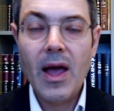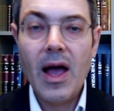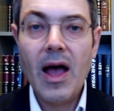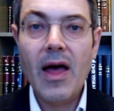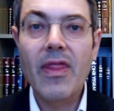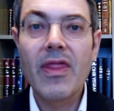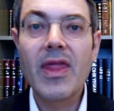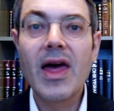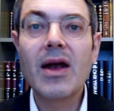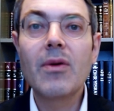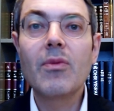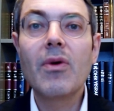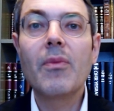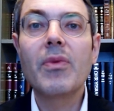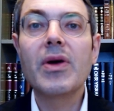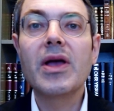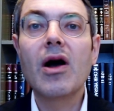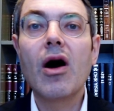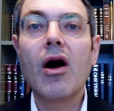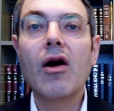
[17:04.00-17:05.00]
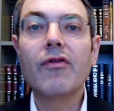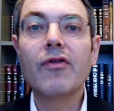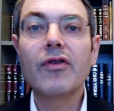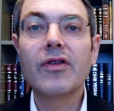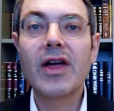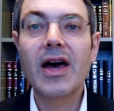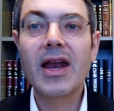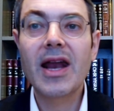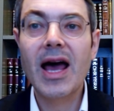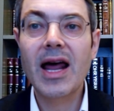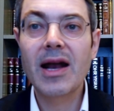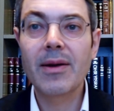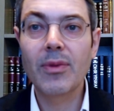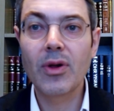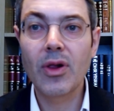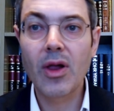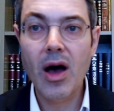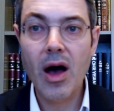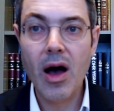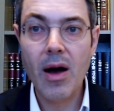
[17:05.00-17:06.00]
And then when we offer that
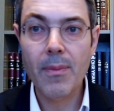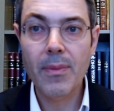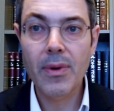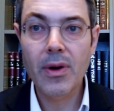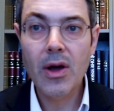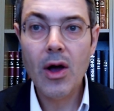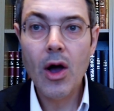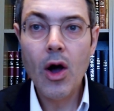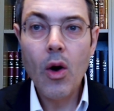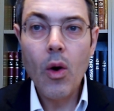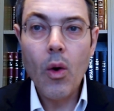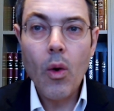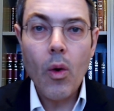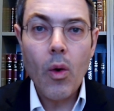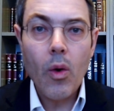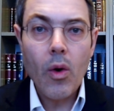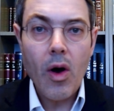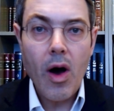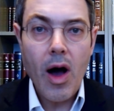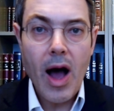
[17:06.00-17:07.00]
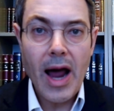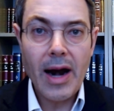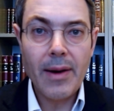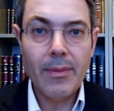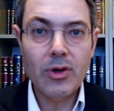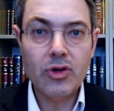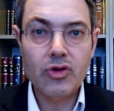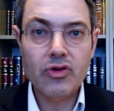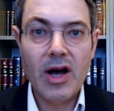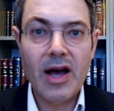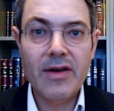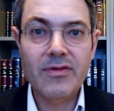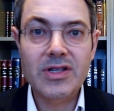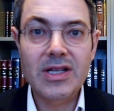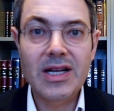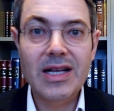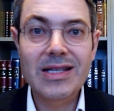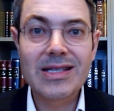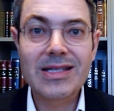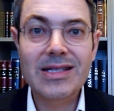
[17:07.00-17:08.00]
animal up, all our animal drives
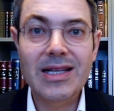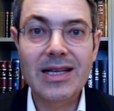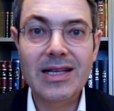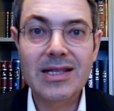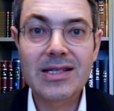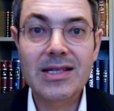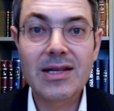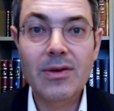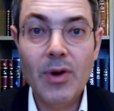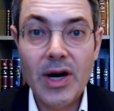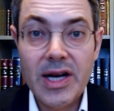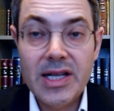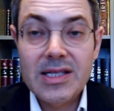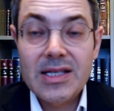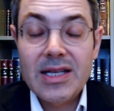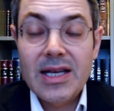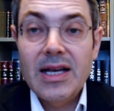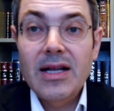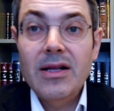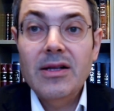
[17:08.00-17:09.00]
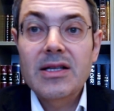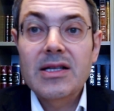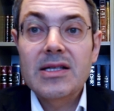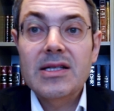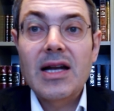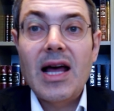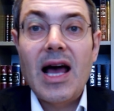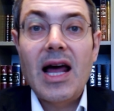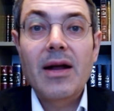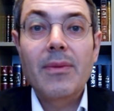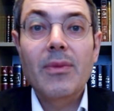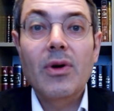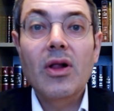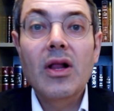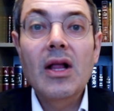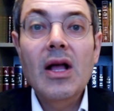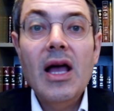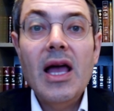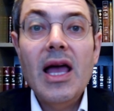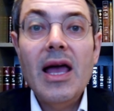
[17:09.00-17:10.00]
and instincts, when it's killed as an animal,
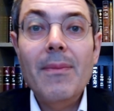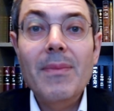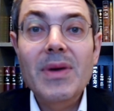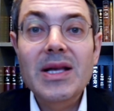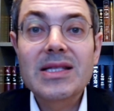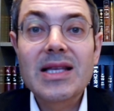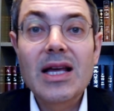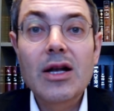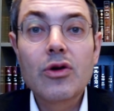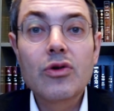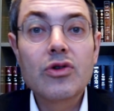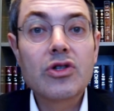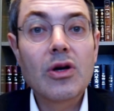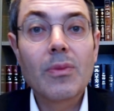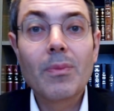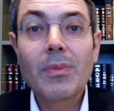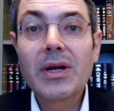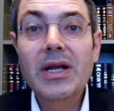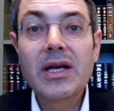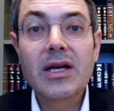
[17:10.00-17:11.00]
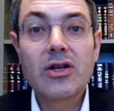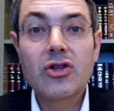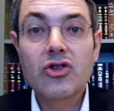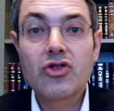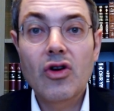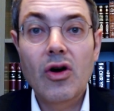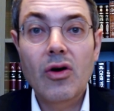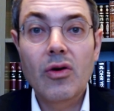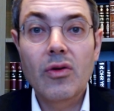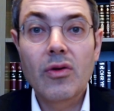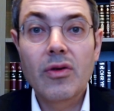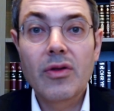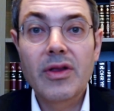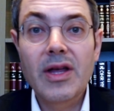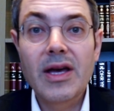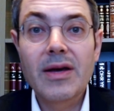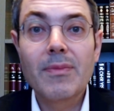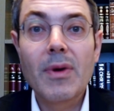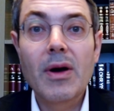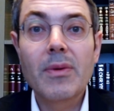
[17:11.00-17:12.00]
it means they lose complete control.
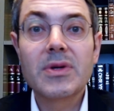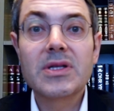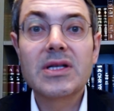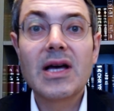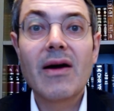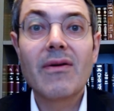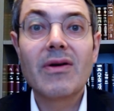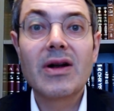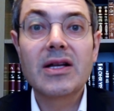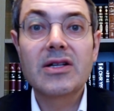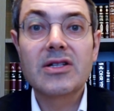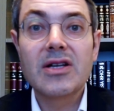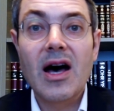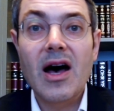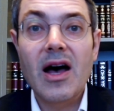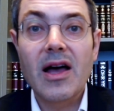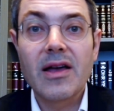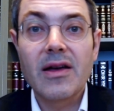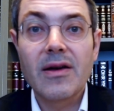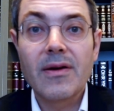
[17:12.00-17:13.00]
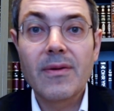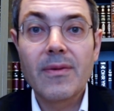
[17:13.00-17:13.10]
They momentarily die.